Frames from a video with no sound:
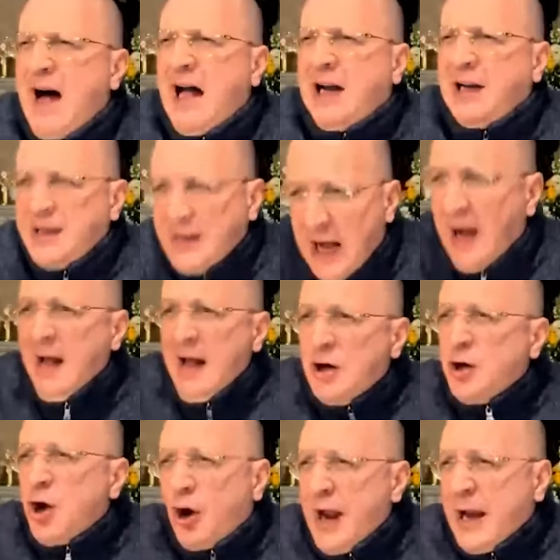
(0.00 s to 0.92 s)
It is a
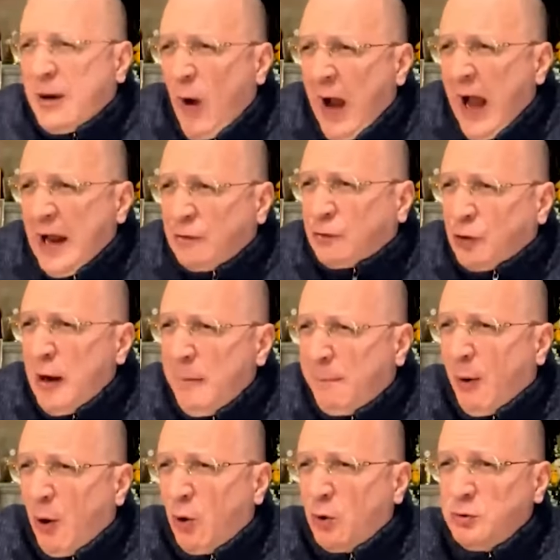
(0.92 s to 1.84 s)
surreal situation
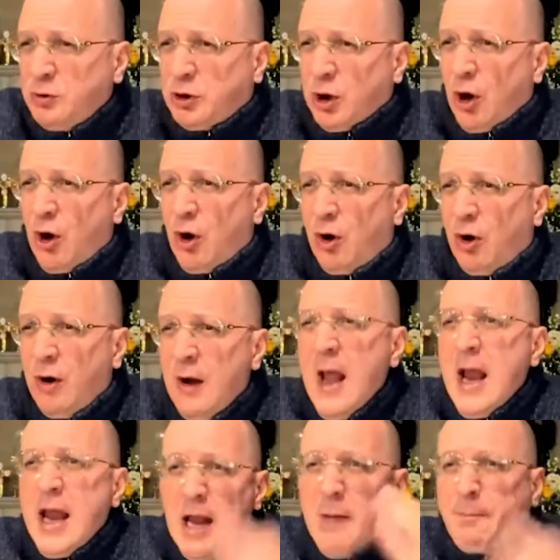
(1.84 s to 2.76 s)
because the sides are
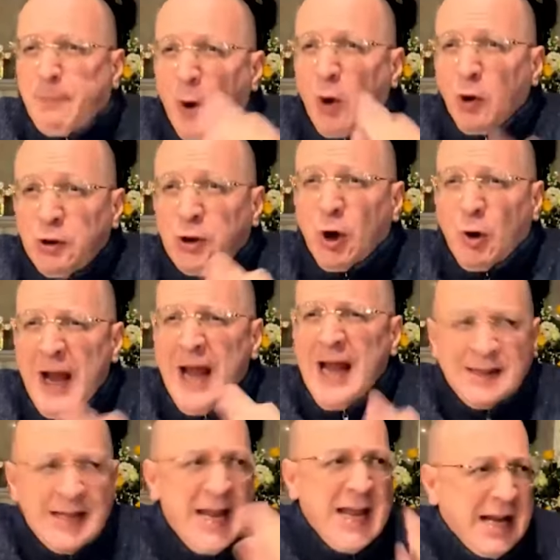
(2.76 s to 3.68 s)
becoming clearer and
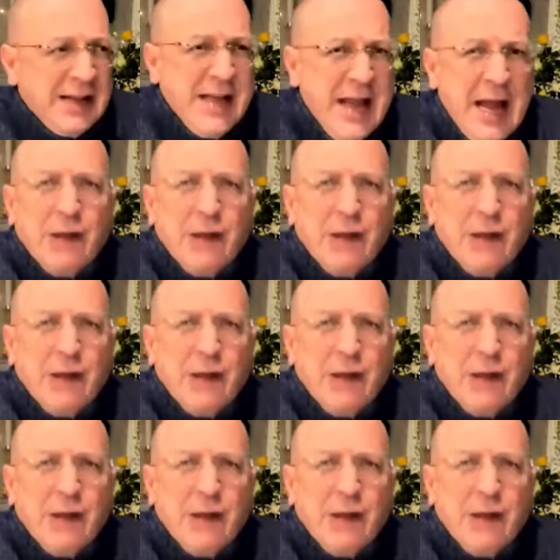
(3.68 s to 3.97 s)
clearer.